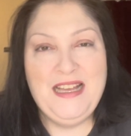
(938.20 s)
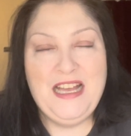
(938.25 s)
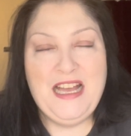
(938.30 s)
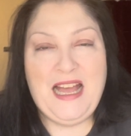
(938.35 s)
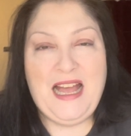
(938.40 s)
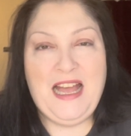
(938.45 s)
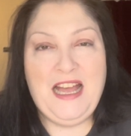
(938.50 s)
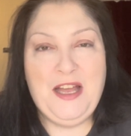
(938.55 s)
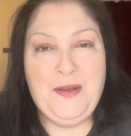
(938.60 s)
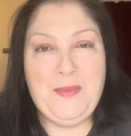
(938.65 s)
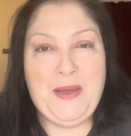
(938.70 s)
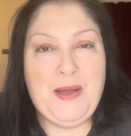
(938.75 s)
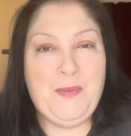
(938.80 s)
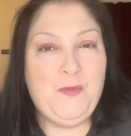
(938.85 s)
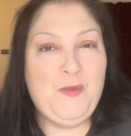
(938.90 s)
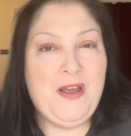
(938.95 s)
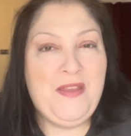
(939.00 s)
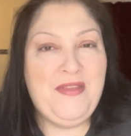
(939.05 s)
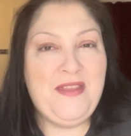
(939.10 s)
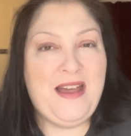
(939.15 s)

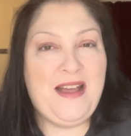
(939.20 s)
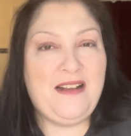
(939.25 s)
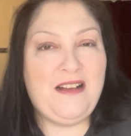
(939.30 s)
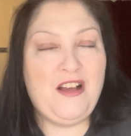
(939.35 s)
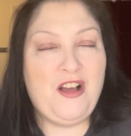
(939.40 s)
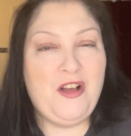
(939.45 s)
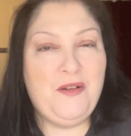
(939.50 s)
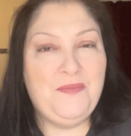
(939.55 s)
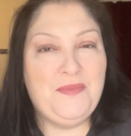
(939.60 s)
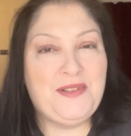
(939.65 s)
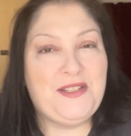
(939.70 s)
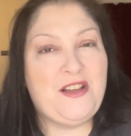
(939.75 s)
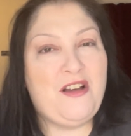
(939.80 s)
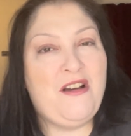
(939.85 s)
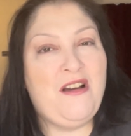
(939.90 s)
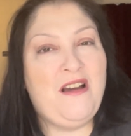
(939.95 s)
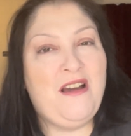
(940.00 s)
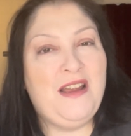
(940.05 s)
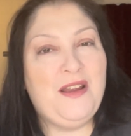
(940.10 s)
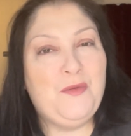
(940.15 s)
And when that comes,
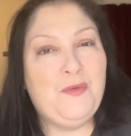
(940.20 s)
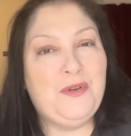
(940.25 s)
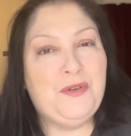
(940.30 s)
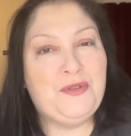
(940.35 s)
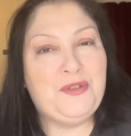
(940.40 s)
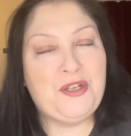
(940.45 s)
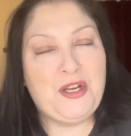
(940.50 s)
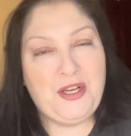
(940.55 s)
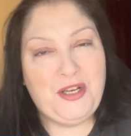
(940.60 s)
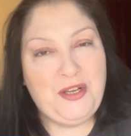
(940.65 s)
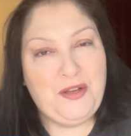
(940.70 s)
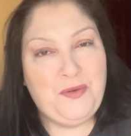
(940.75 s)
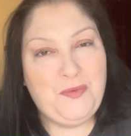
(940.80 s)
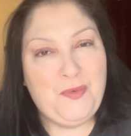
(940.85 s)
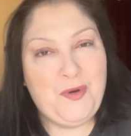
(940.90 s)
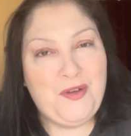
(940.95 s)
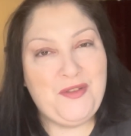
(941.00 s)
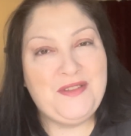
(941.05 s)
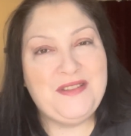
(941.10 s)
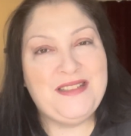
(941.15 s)
I will show you
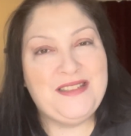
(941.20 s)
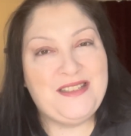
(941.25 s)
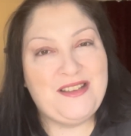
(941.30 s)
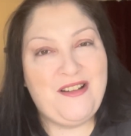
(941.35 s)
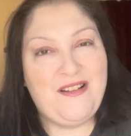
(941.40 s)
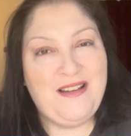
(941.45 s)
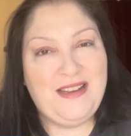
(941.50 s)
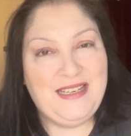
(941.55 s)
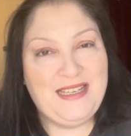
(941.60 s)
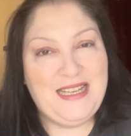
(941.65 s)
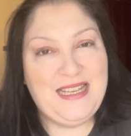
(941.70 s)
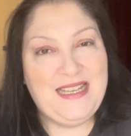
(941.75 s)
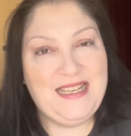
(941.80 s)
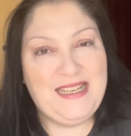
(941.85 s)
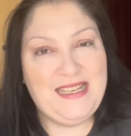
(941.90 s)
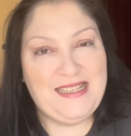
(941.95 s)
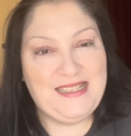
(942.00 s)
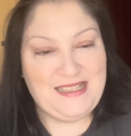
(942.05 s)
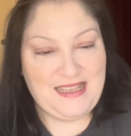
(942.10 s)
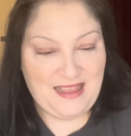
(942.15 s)
what the design
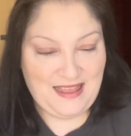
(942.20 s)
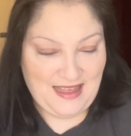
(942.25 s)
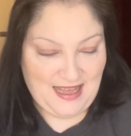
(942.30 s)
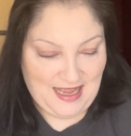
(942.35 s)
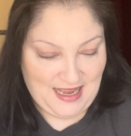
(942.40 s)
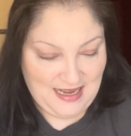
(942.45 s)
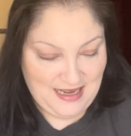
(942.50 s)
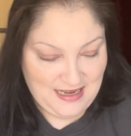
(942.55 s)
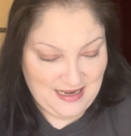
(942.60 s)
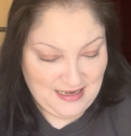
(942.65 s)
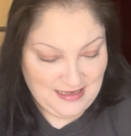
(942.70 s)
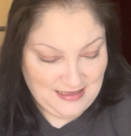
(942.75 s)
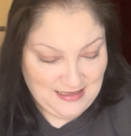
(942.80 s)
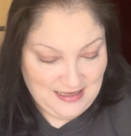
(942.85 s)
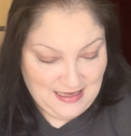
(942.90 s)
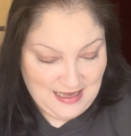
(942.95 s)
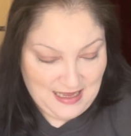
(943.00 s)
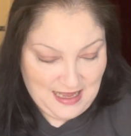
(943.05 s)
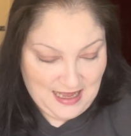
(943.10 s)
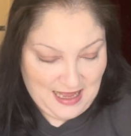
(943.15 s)
is then.
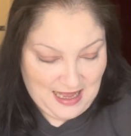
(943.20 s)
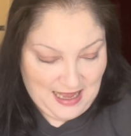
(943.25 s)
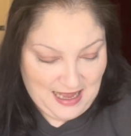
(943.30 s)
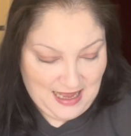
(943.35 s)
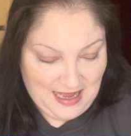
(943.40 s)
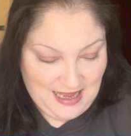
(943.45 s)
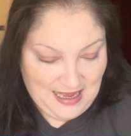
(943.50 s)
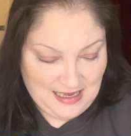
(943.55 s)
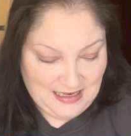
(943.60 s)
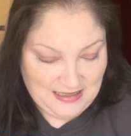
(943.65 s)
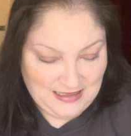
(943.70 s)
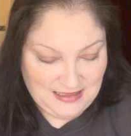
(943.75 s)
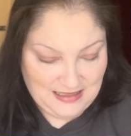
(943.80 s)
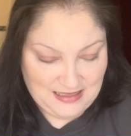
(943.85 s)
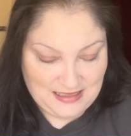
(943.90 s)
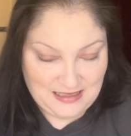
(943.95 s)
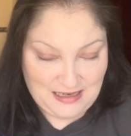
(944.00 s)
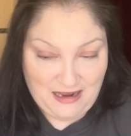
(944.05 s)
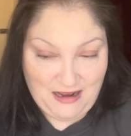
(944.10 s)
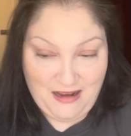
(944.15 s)

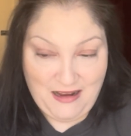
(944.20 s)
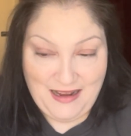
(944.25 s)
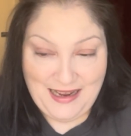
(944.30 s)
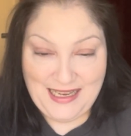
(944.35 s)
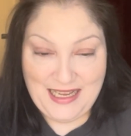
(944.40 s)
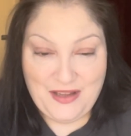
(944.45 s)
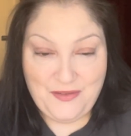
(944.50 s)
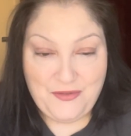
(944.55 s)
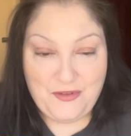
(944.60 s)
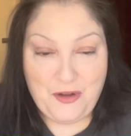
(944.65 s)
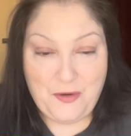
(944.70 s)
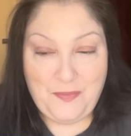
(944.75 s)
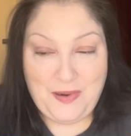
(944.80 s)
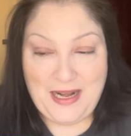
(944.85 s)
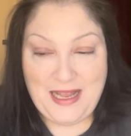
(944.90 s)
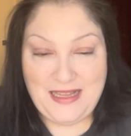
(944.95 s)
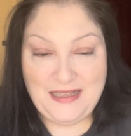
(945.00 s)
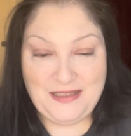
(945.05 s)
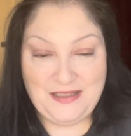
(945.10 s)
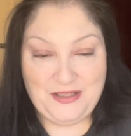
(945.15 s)
And I have got
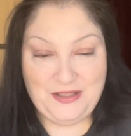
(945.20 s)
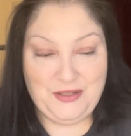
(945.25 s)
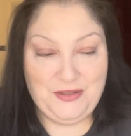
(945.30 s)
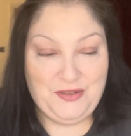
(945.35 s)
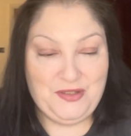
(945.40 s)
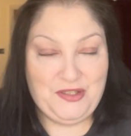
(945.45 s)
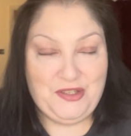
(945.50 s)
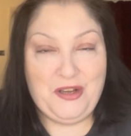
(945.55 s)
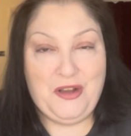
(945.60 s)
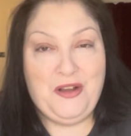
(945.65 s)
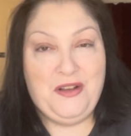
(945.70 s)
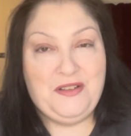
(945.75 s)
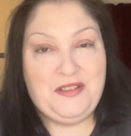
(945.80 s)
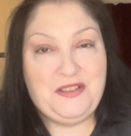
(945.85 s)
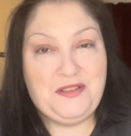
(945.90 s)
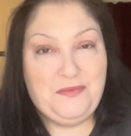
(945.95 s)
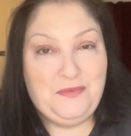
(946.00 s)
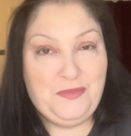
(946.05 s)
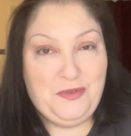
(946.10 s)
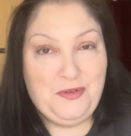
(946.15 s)
plans to start
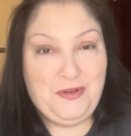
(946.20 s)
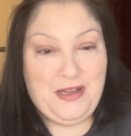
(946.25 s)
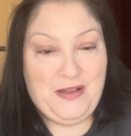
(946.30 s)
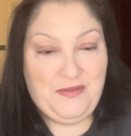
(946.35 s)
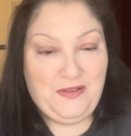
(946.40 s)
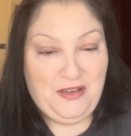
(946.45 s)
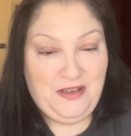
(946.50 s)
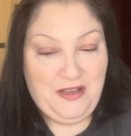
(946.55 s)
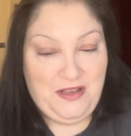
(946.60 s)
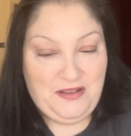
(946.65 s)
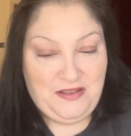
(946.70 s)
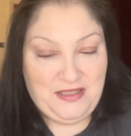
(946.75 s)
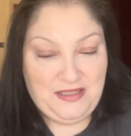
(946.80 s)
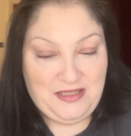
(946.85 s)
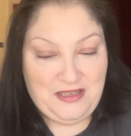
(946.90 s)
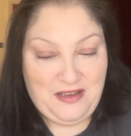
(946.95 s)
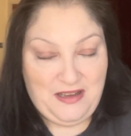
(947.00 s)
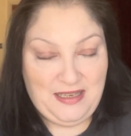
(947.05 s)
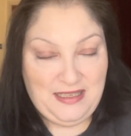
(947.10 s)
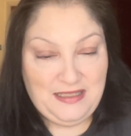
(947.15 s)
some more Heaven and Earth
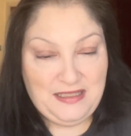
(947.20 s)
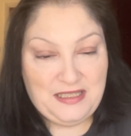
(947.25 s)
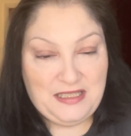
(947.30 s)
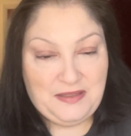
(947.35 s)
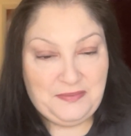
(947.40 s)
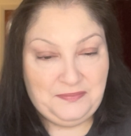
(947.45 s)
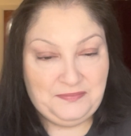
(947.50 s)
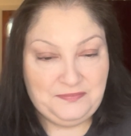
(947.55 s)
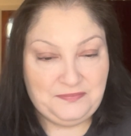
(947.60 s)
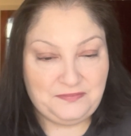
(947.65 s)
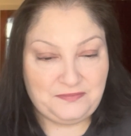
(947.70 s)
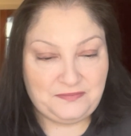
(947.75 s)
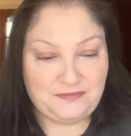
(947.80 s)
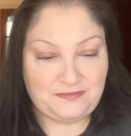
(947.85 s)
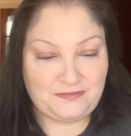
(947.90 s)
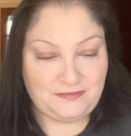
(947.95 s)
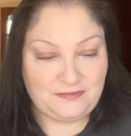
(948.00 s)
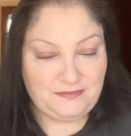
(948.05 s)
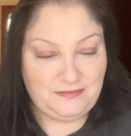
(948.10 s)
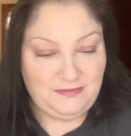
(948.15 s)
designs.
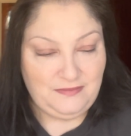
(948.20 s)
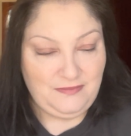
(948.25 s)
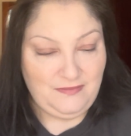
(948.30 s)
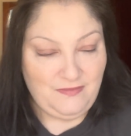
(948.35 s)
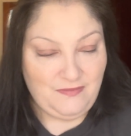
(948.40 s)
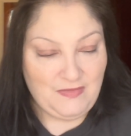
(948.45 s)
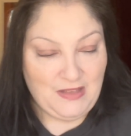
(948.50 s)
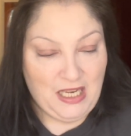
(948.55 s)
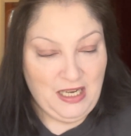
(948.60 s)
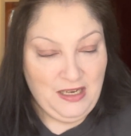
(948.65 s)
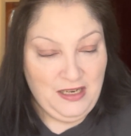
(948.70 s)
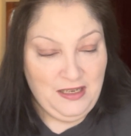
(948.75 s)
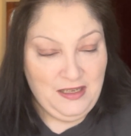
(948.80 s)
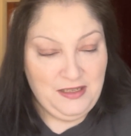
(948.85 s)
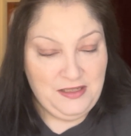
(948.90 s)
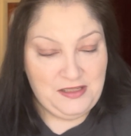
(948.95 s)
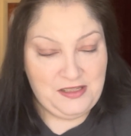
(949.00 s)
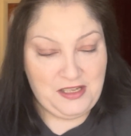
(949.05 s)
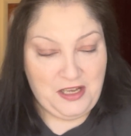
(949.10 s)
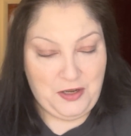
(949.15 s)

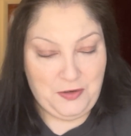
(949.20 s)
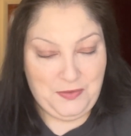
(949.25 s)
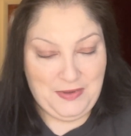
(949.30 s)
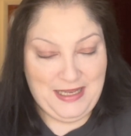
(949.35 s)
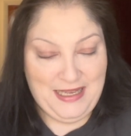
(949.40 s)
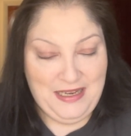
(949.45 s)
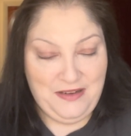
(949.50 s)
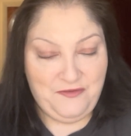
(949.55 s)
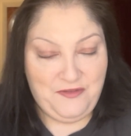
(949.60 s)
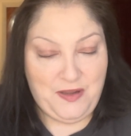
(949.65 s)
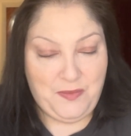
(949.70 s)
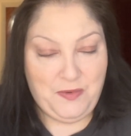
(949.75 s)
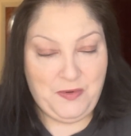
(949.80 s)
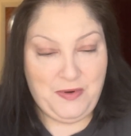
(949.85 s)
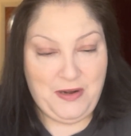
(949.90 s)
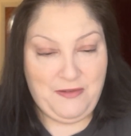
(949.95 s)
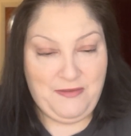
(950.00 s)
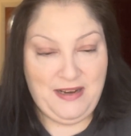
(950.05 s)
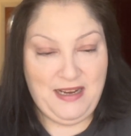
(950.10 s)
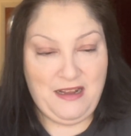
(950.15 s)
So in
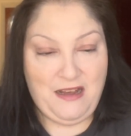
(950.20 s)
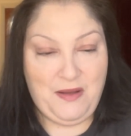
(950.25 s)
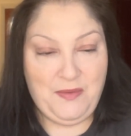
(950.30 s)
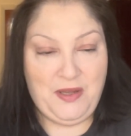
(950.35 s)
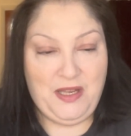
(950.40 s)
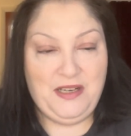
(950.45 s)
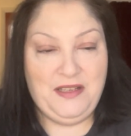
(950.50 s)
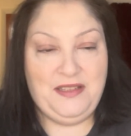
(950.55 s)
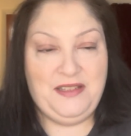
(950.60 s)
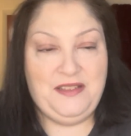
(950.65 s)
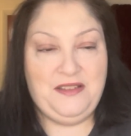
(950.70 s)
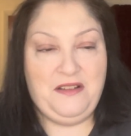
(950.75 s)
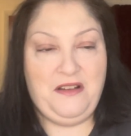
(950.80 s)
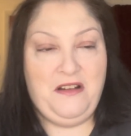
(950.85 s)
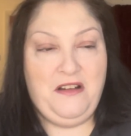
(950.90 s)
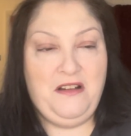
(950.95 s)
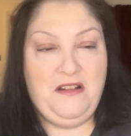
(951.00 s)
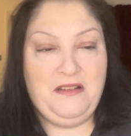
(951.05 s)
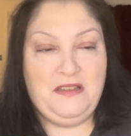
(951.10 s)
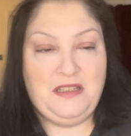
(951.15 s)
February, I'm going to
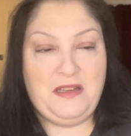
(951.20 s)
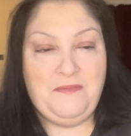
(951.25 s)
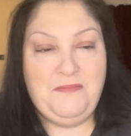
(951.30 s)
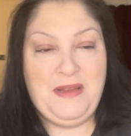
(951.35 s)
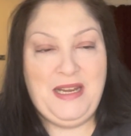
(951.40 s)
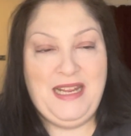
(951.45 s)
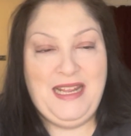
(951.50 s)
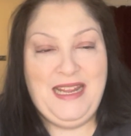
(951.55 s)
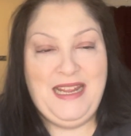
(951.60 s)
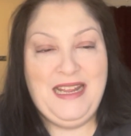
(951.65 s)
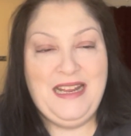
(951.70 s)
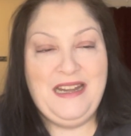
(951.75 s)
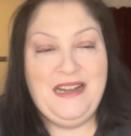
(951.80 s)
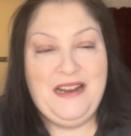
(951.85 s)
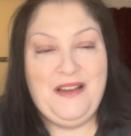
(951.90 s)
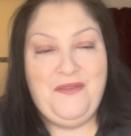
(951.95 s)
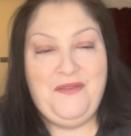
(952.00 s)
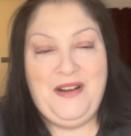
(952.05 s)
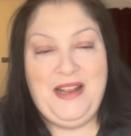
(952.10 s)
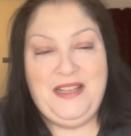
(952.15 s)
start Mini
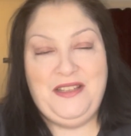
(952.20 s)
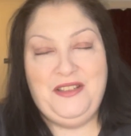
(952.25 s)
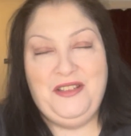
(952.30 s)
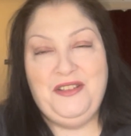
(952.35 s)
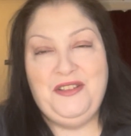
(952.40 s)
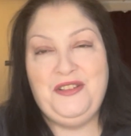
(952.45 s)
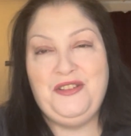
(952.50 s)
Love Letters